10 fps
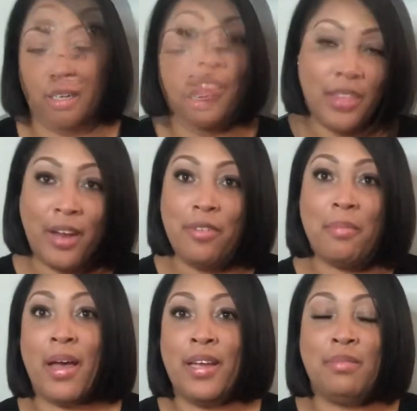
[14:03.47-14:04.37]
They
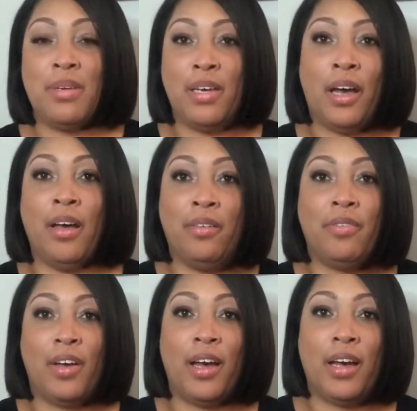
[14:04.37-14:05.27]
remind me
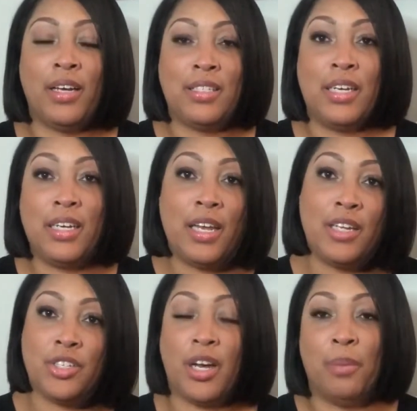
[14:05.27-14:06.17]
of a
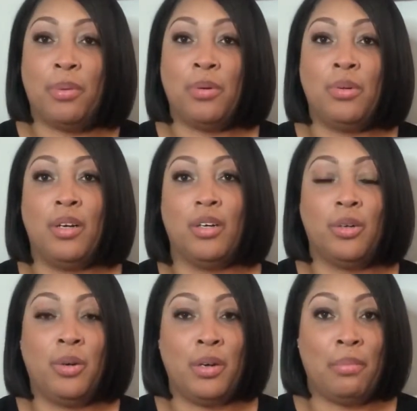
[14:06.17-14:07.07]
teenage couple
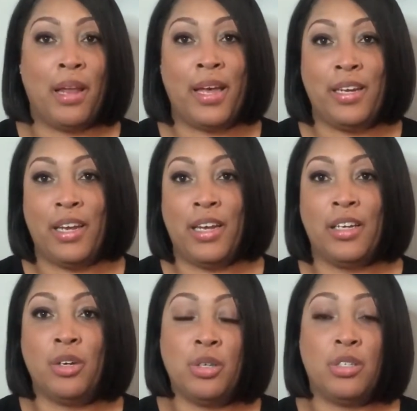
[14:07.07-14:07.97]
on a blind date
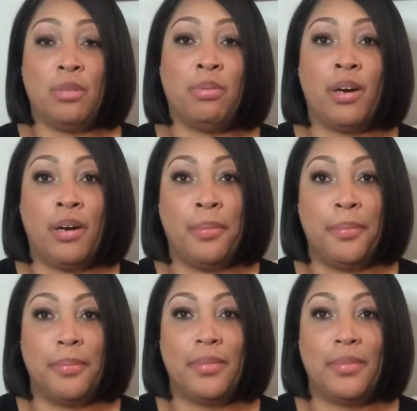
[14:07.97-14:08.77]
going to the prom.